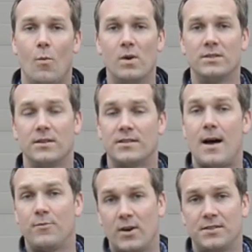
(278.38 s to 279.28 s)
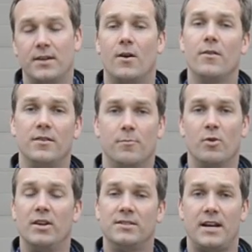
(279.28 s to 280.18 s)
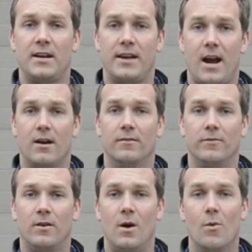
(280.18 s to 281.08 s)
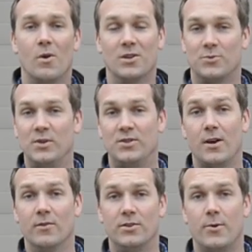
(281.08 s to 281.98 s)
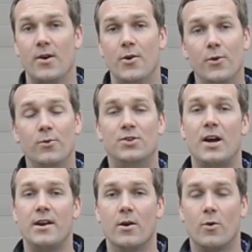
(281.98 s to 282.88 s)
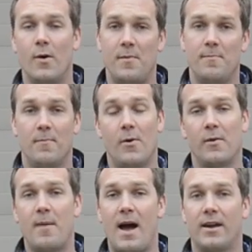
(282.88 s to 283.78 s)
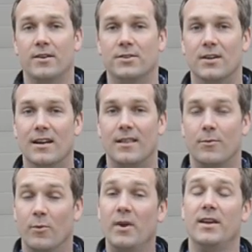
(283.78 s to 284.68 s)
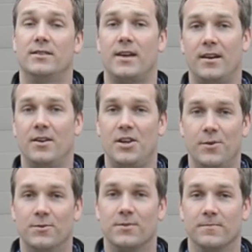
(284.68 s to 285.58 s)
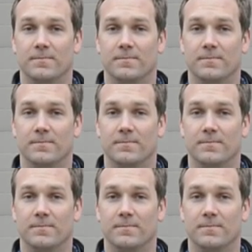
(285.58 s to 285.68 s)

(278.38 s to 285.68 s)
Once this top dressing and all the debris is taken care of, we're going to switch over to our new John Deere equipment mowing package that we're really excited to use.